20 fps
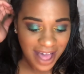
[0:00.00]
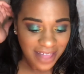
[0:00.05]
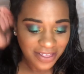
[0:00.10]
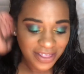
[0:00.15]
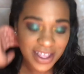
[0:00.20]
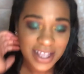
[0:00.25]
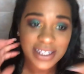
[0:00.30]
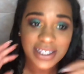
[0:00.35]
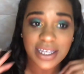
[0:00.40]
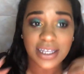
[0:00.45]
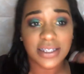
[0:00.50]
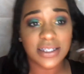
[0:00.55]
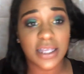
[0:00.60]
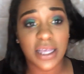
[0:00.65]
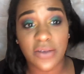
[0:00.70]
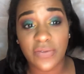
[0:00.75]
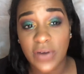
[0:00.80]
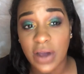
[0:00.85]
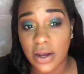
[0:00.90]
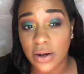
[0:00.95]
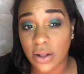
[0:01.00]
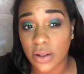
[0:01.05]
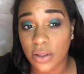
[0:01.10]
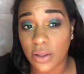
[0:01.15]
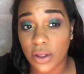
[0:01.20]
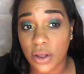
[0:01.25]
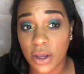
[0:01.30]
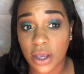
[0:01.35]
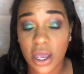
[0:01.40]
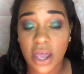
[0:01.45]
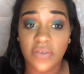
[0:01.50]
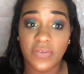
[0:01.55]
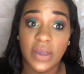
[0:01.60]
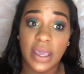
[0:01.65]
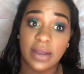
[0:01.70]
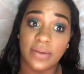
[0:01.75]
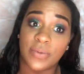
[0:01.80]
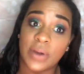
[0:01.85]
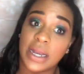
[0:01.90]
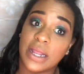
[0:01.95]
this is the final look of
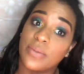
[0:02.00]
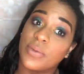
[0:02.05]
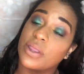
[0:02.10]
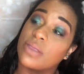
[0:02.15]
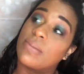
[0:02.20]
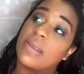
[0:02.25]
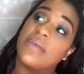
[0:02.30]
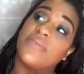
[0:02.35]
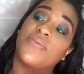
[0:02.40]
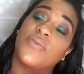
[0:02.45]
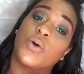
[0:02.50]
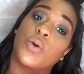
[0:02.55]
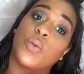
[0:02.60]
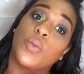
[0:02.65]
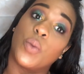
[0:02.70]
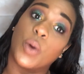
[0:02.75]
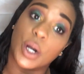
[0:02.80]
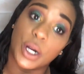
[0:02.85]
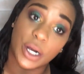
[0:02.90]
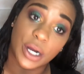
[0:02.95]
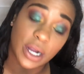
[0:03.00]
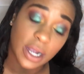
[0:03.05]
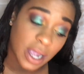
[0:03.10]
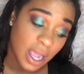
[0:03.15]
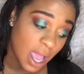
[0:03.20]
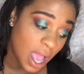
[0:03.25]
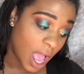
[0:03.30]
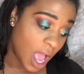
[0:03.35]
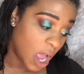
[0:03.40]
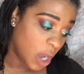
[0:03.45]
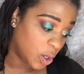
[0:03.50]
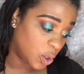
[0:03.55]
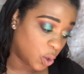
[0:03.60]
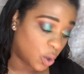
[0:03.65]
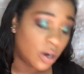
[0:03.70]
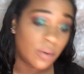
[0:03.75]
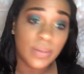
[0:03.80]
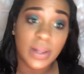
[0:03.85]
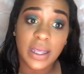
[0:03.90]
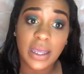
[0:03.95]
Get Ready With Me for work.
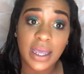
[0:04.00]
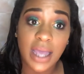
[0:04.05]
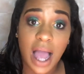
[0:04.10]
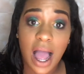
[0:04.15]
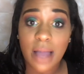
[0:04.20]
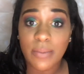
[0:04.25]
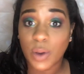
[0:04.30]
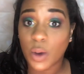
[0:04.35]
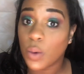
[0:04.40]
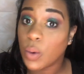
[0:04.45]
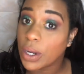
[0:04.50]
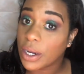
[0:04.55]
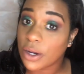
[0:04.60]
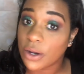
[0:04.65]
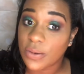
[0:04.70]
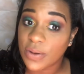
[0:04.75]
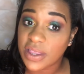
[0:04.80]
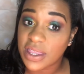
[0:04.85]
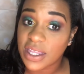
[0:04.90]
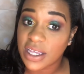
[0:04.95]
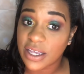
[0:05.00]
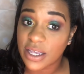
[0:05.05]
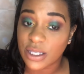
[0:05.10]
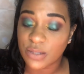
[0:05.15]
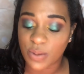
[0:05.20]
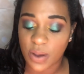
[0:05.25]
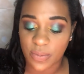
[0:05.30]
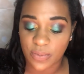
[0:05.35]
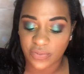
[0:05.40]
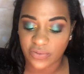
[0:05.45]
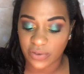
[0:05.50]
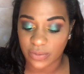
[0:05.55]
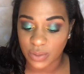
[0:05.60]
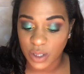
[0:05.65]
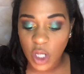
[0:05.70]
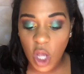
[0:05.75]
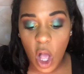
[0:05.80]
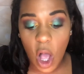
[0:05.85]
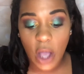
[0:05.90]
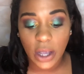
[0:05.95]
Normally, I'm quicker with this, but from
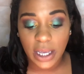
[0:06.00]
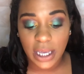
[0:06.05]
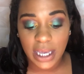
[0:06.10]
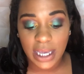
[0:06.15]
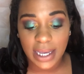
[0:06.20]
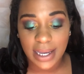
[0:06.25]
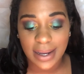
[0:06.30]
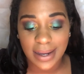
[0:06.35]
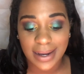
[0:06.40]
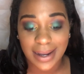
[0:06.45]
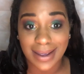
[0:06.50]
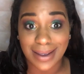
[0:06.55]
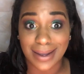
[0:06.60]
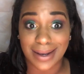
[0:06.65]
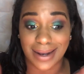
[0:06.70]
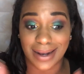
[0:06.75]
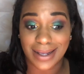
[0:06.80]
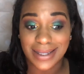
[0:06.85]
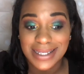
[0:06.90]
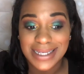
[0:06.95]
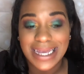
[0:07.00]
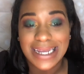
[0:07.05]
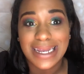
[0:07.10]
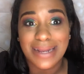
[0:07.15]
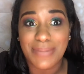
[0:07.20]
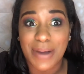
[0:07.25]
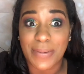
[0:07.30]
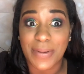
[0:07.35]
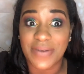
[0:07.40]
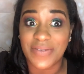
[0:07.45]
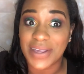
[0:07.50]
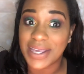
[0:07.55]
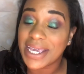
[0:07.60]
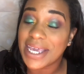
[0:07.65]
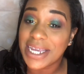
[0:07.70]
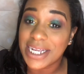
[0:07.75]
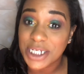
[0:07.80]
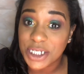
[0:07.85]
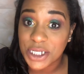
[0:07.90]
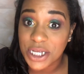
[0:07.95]
talking and getting excited about my
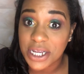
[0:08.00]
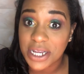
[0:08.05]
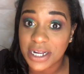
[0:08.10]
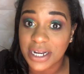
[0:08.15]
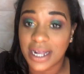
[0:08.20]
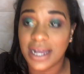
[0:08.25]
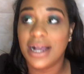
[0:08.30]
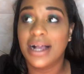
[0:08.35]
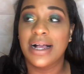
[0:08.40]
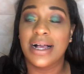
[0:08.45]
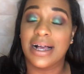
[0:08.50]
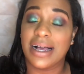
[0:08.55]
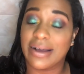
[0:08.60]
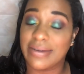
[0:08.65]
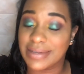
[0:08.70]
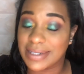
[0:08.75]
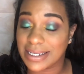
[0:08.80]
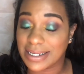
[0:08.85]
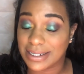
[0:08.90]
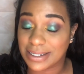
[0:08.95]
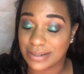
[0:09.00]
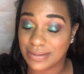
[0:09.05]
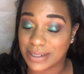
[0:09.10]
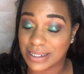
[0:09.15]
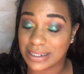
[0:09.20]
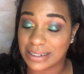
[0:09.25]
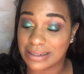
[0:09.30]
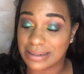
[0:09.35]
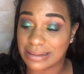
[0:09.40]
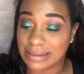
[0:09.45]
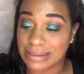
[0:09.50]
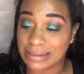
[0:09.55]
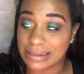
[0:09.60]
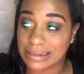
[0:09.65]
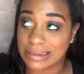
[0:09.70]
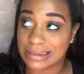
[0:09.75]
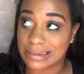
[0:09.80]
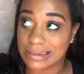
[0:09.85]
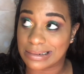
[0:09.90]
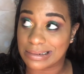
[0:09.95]
vacation, obviously it took me a lot longer
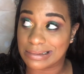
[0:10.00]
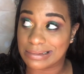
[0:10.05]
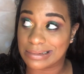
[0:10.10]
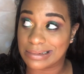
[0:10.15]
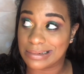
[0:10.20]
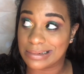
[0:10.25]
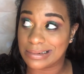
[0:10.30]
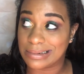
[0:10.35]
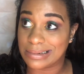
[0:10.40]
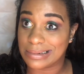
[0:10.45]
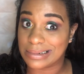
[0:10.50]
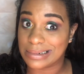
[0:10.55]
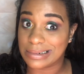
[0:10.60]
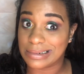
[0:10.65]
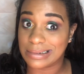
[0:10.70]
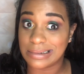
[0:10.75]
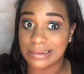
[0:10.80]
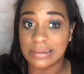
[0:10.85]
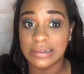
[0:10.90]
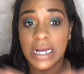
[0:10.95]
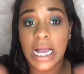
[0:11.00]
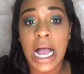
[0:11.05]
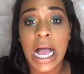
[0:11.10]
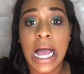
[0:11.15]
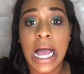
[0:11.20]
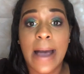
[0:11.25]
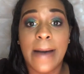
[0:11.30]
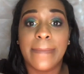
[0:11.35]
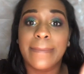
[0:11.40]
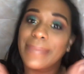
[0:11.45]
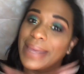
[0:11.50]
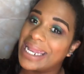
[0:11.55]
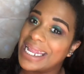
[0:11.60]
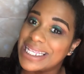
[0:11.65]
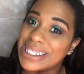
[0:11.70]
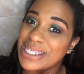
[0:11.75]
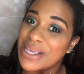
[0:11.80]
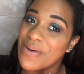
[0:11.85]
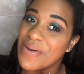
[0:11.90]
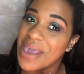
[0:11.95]
than I wanted to, but
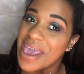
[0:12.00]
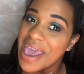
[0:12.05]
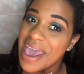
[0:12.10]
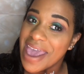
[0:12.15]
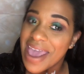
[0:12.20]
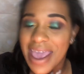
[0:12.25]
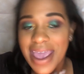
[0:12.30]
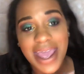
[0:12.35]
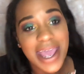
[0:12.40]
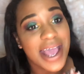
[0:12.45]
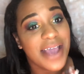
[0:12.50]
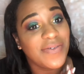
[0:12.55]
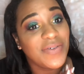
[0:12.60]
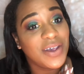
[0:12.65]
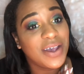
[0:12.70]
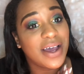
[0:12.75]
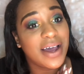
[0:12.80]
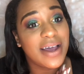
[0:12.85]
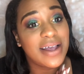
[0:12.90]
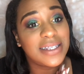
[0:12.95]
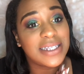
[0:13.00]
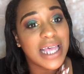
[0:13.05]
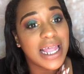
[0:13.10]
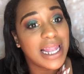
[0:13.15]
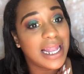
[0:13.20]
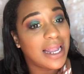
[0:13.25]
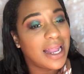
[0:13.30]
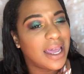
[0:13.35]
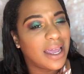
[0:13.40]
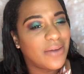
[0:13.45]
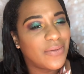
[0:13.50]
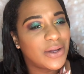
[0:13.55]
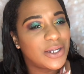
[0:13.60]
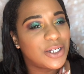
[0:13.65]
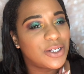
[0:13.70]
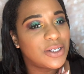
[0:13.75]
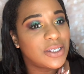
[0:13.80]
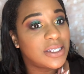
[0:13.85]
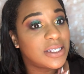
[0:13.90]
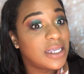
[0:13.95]
it's okay. If you guys like what
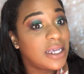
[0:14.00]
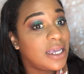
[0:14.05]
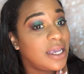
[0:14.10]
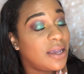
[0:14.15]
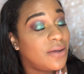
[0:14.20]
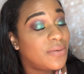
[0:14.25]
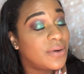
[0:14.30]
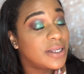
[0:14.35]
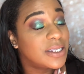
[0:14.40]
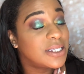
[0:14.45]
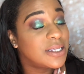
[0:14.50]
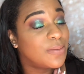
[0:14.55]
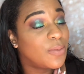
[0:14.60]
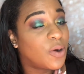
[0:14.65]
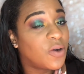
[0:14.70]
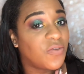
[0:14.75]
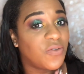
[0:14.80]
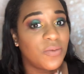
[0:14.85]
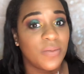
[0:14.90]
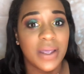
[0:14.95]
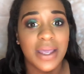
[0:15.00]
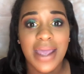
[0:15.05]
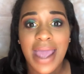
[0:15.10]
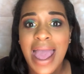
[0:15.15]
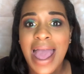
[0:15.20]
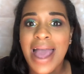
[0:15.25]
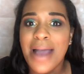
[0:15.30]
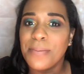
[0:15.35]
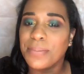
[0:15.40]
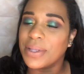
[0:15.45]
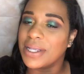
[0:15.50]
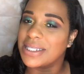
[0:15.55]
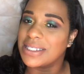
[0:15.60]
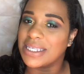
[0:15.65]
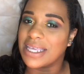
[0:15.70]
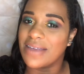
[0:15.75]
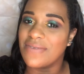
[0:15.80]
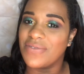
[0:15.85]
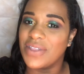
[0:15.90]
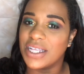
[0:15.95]
you see and want to see more from me, please
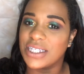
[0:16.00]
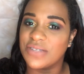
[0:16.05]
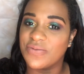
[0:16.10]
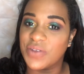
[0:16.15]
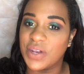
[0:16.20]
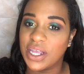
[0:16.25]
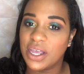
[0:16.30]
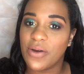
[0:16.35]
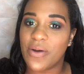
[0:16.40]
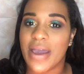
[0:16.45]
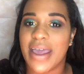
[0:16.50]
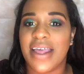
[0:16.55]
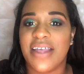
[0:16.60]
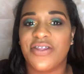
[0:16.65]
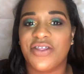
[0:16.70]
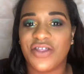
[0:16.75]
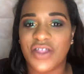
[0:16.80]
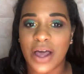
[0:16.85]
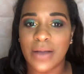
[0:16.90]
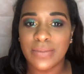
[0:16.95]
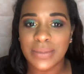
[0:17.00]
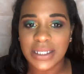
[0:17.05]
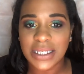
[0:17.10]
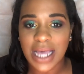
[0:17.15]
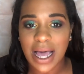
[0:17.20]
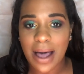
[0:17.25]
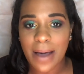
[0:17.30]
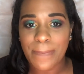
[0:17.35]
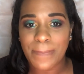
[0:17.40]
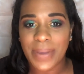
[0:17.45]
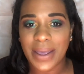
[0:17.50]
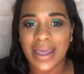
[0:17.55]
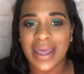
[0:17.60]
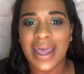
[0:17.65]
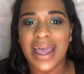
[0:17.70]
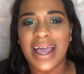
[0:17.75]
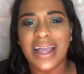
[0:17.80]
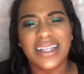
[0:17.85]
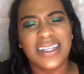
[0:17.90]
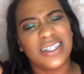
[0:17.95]
give this video a thumbs up.
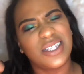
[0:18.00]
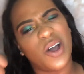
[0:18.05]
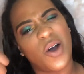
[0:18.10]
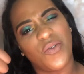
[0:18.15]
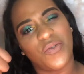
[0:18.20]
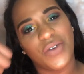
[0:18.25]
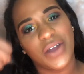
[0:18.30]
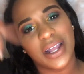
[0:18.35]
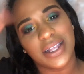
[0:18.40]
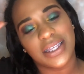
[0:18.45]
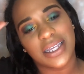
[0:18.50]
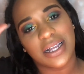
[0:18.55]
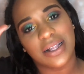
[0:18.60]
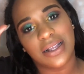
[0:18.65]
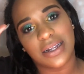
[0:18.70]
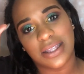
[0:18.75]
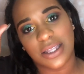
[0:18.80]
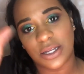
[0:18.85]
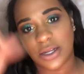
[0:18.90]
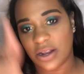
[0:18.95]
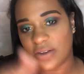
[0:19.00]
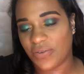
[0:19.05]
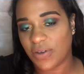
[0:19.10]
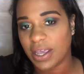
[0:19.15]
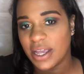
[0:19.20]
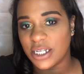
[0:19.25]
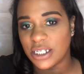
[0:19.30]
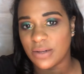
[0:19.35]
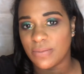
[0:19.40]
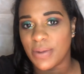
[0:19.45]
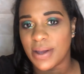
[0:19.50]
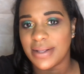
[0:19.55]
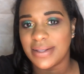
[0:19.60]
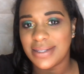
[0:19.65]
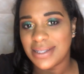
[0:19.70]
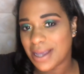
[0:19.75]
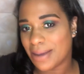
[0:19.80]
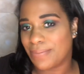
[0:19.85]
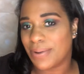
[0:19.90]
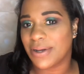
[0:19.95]
Don't forget to click the notification
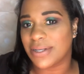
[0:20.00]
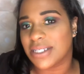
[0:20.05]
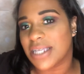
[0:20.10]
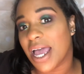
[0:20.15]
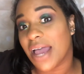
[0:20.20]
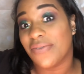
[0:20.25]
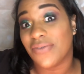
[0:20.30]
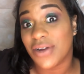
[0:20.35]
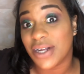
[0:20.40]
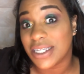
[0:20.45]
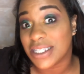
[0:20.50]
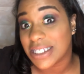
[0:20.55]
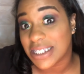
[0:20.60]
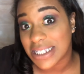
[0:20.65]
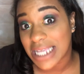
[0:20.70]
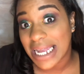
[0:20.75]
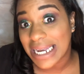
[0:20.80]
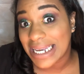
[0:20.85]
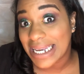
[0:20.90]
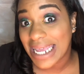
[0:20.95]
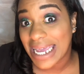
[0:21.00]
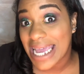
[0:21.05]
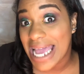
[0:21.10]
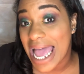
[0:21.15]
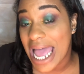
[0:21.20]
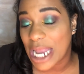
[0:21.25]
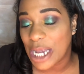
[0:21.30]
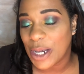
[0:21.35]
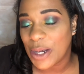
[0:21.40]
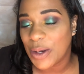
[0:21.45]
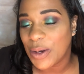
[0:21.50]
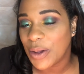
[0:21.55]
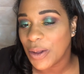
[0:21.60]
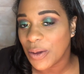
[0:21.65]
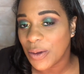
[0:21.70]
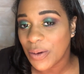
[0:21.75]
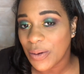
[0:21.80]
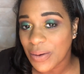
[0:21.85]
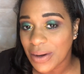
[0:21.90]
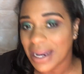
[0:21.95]
buttons. I post every Sunday at
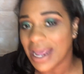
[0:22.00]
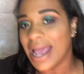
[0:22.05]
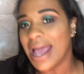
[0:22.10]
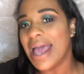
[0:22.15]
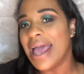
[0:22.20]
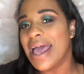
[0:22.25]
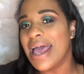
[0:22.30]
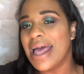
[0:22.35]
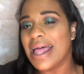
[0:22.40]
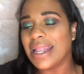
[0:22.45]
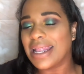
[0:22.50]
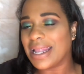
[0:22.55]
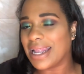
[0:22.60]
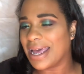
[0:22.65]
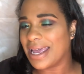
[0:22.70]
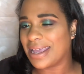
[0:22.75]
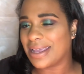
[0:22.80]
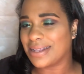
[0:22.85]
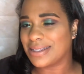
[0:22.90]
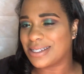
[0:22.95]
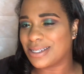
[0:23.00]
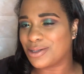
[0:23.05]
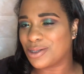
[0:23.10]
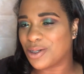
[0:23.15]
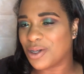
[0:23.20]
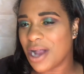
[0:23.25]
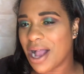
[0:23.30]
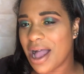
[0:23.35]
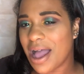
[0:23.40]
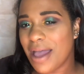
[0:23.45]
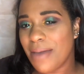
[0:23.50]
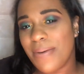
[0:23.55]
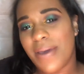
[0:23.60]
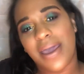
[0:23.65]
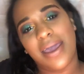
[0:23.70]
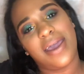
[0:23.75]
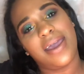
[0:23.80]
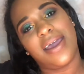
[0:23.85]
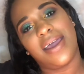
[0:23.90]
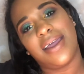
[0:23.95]
noon like and subscribe,
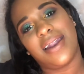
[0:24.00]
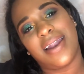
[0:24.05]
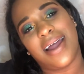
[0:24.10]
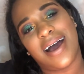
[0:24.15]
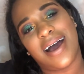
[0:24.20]
and